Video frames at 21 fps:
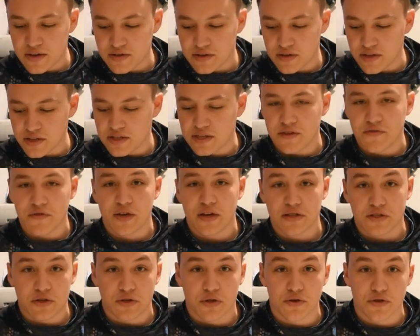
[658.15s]
So let's give you
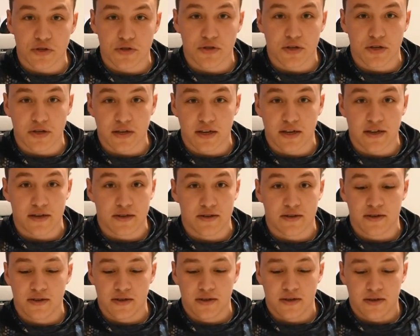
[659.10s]
guys a closer look and
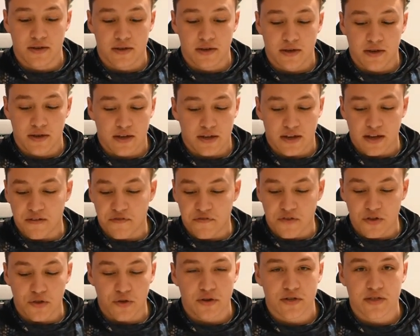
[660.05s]
get
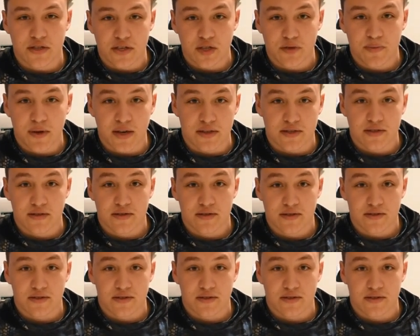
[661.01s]
further into these baits.